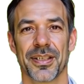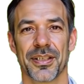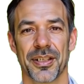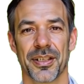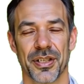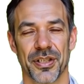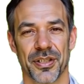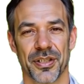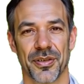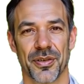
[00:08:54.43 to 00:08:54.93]

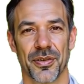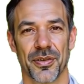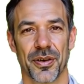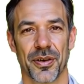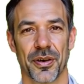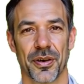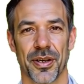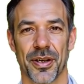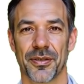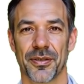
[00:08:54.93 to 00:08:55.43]
Finally,
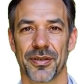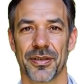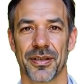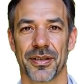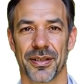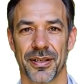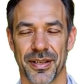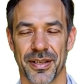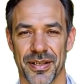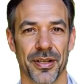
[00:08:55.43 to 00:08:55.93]
let's
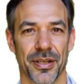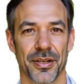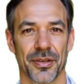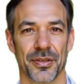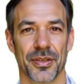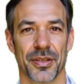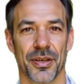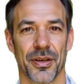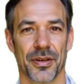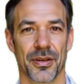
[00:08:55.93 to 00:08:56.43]

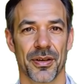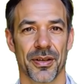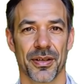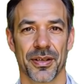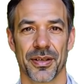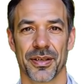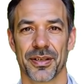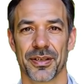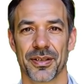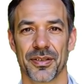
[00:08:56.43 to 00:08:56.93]
summarize.
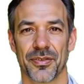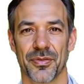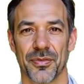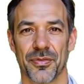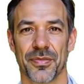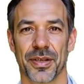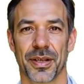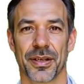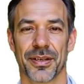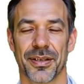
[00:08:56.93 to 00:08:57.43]
The
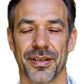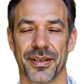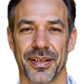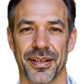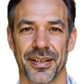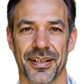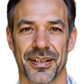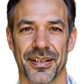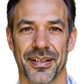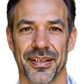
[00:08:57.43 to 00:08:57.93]
number 1
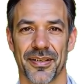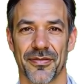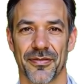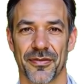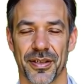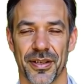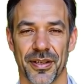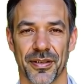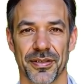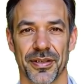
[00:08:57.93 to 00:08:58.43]

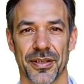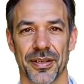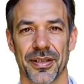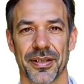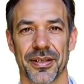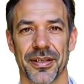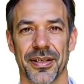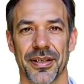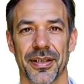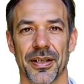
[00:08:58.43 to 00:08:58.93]
unexpected
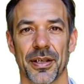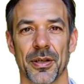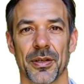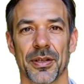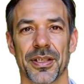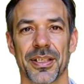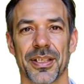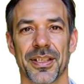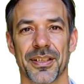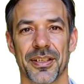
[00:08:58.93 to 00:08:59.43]
fruit that
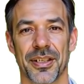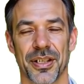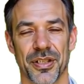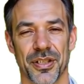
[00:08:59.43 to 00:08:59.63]
lowers